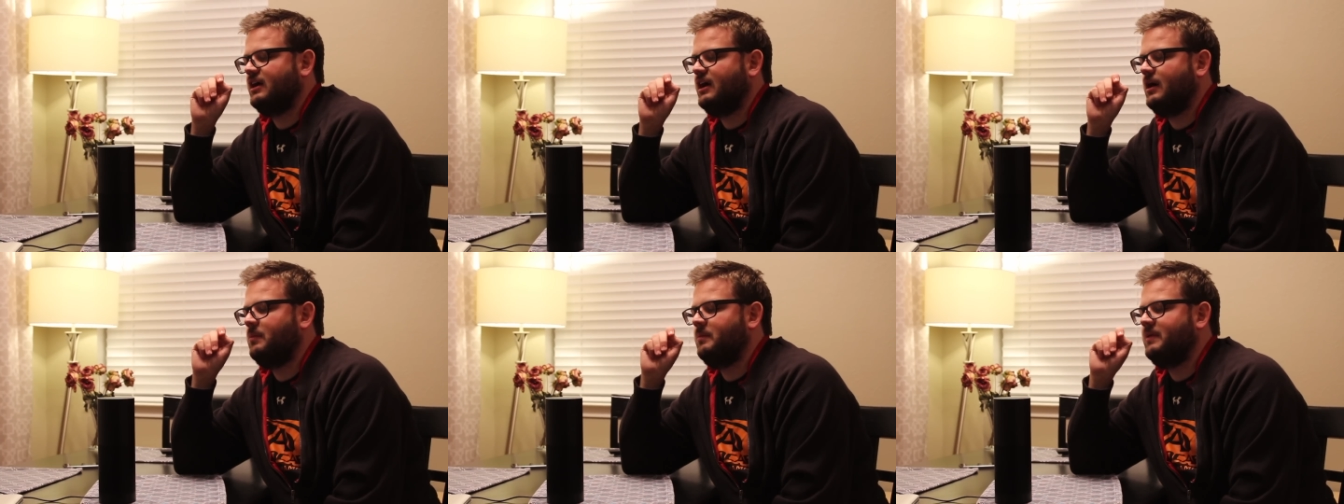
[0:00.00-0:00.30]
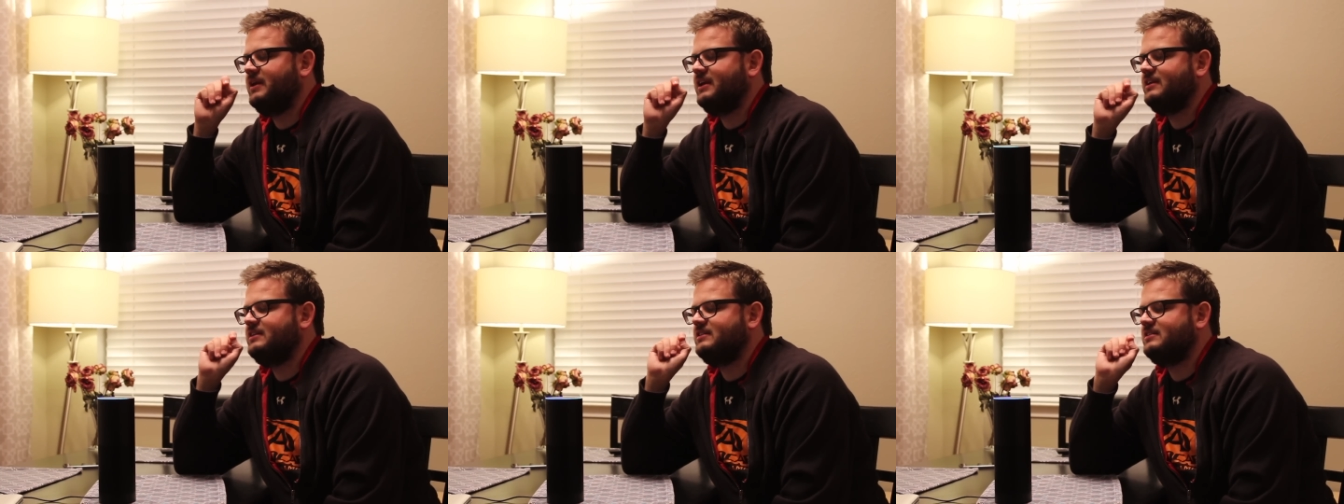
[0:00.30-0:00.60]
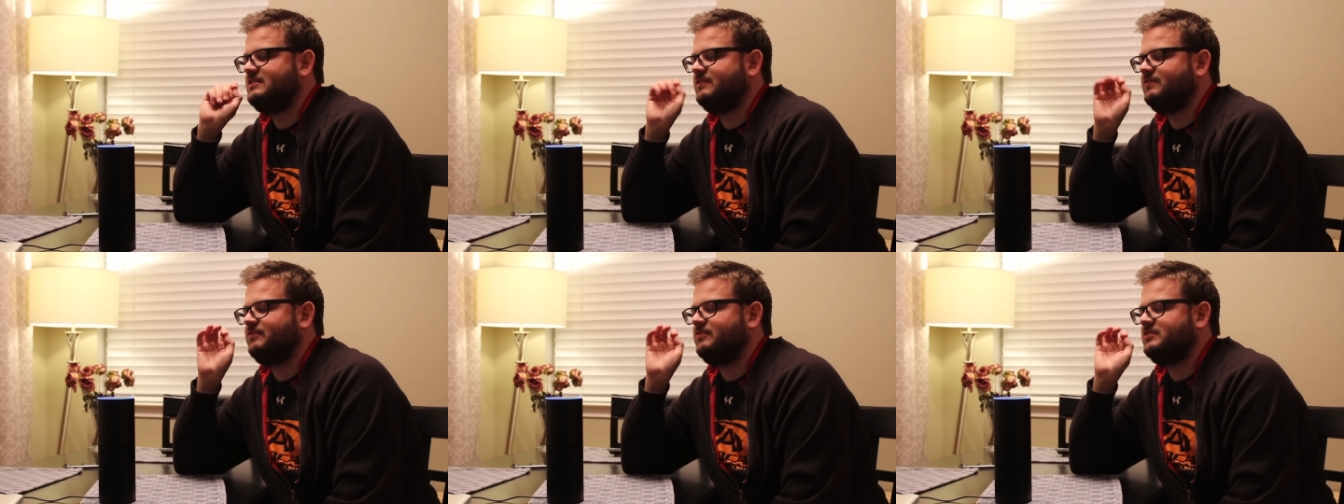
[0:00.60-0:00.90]
how many
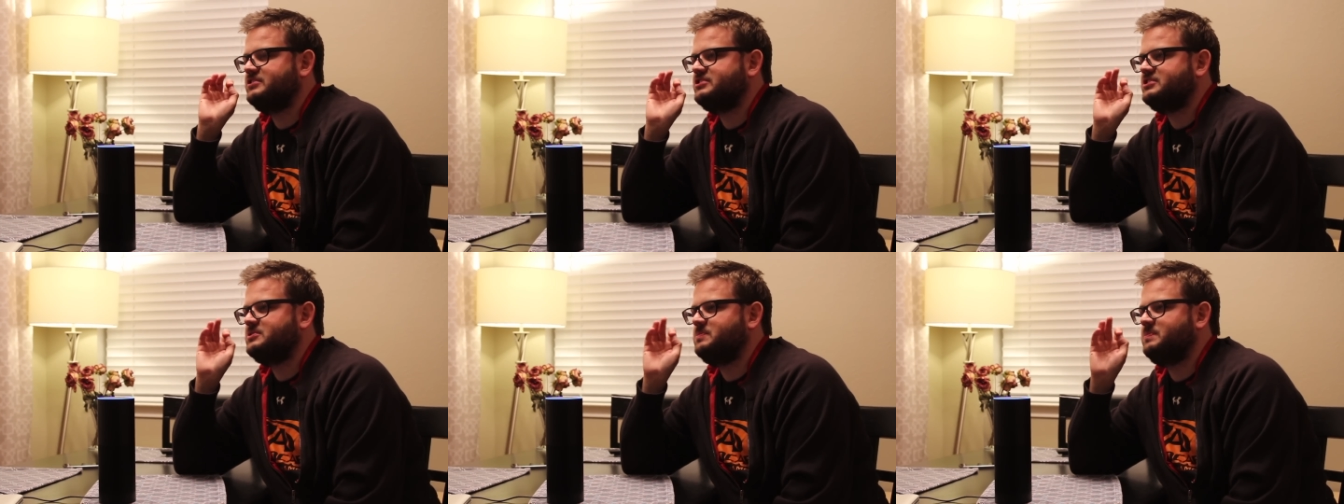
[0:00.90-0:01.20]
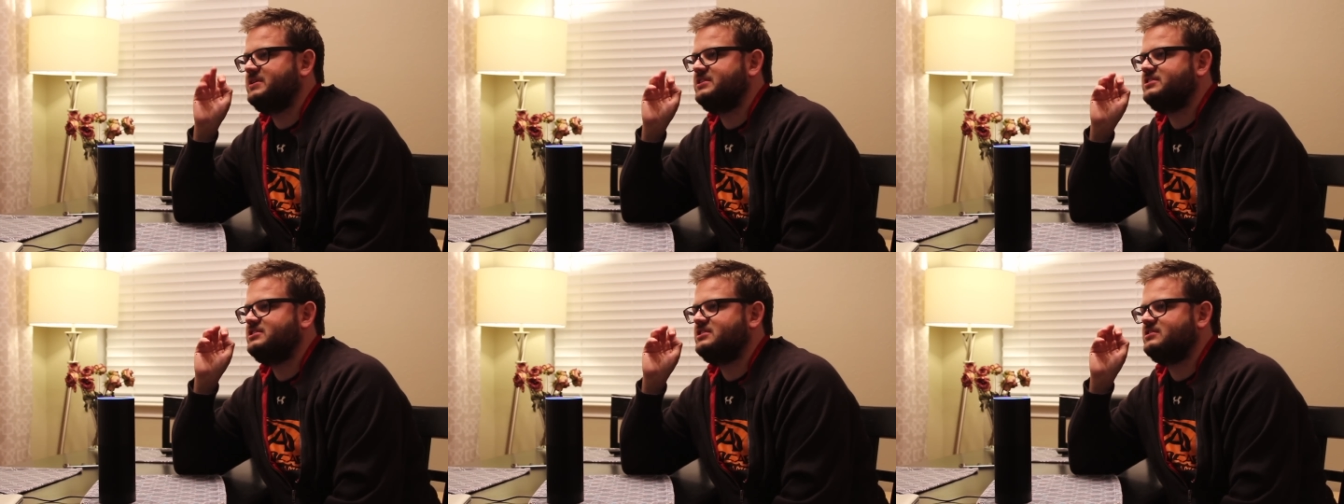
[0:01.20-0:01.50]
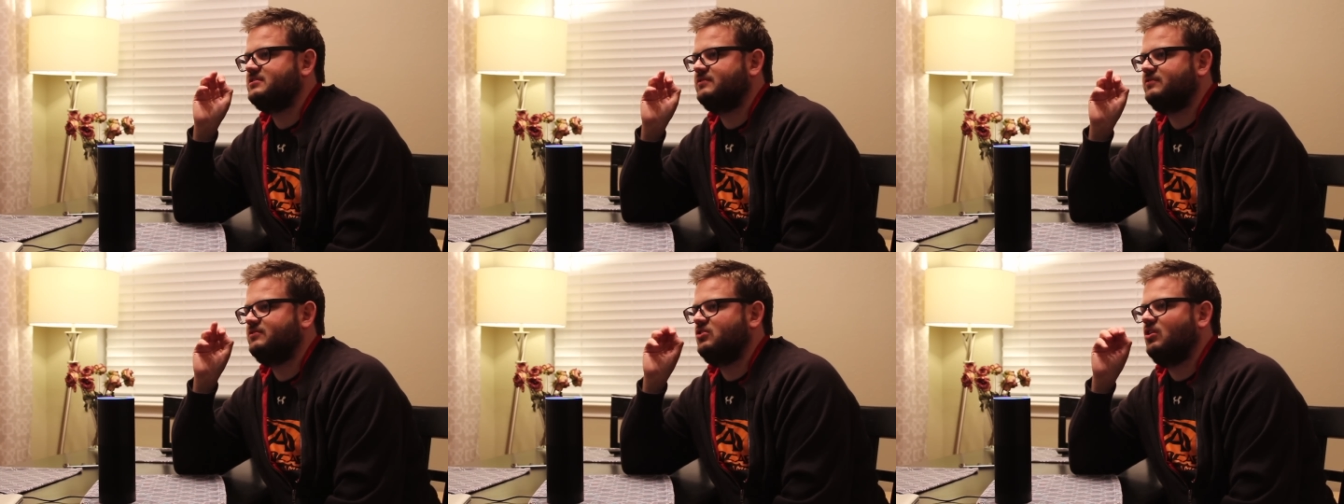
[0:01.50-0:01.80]
different
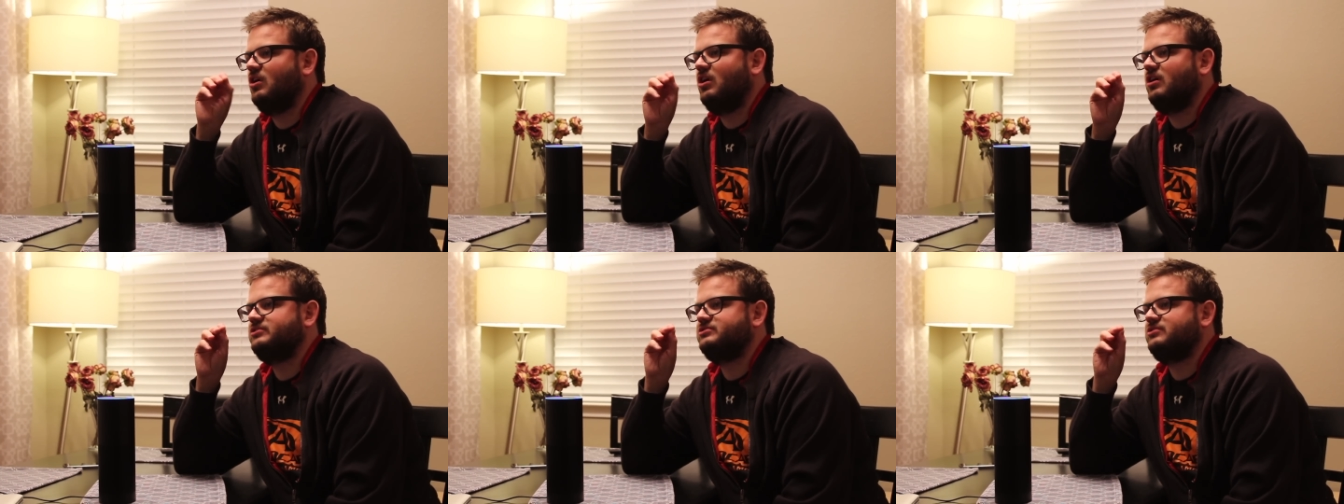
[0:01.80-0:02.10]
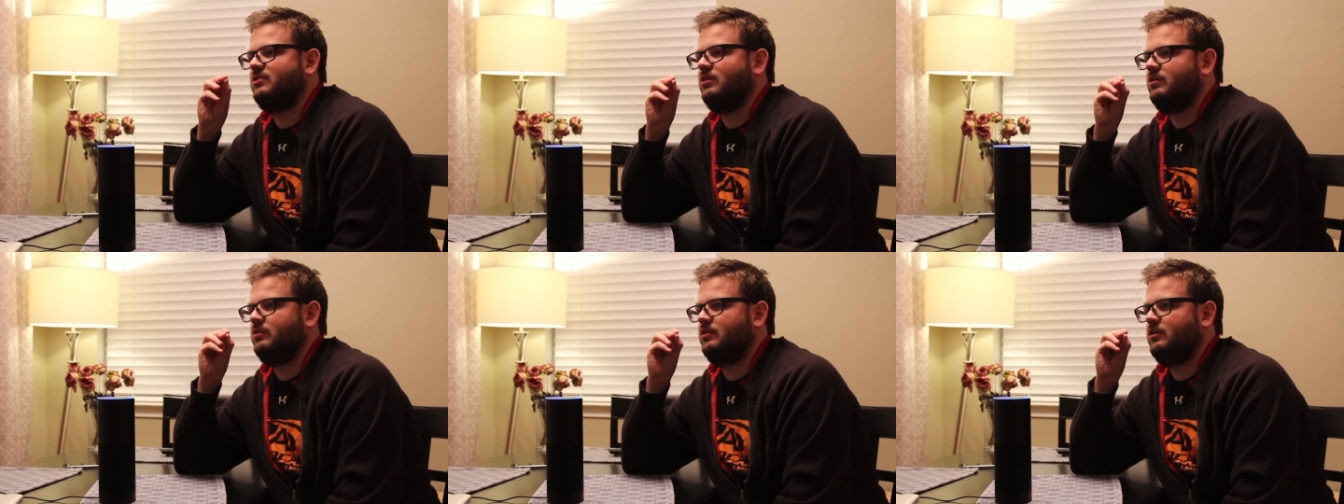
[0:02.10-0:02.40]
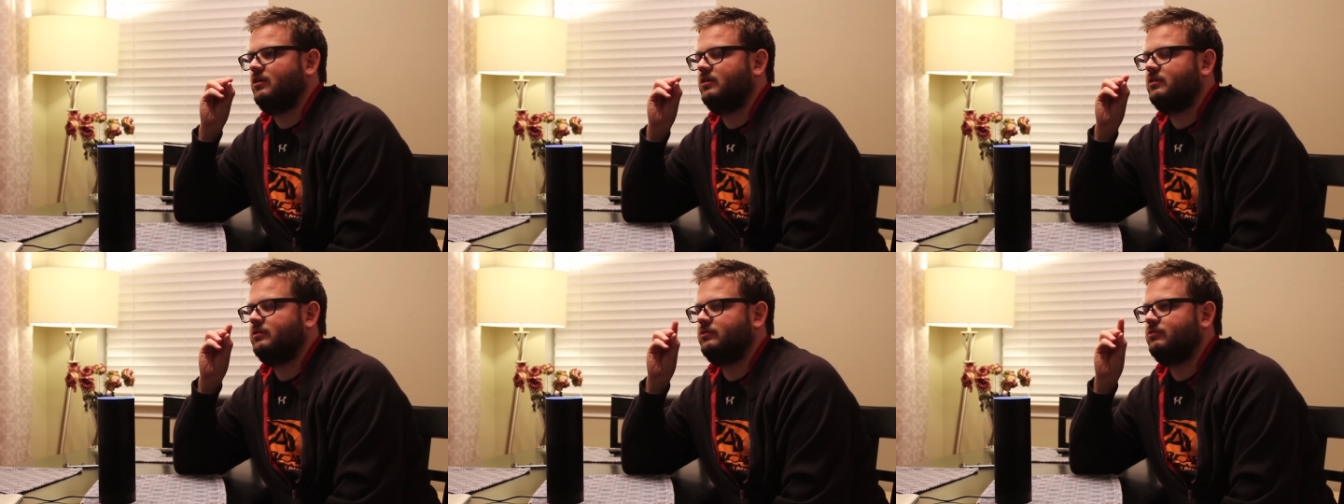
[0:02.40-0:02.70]
species of dogs are
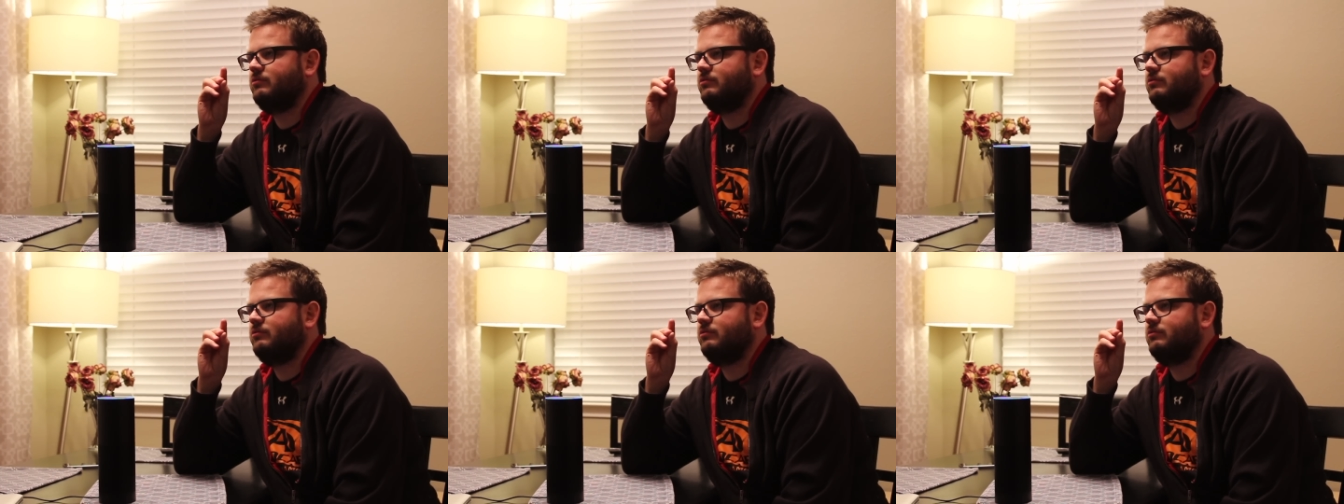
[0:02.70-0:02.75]
there?